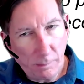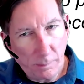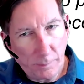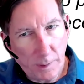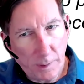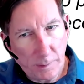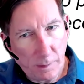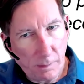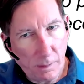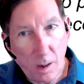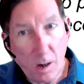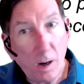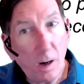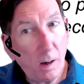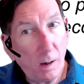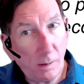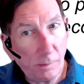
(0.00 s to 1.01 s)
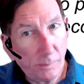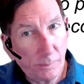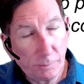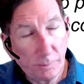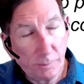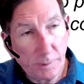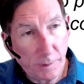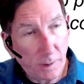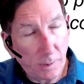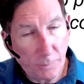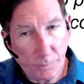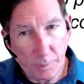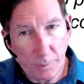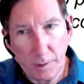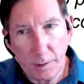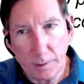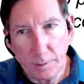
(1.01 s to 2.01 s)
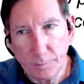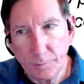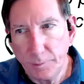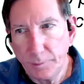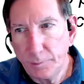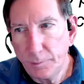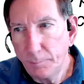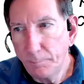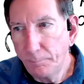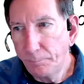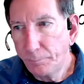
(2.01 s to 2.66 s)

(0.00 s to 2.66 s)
that there are 3,000 cases,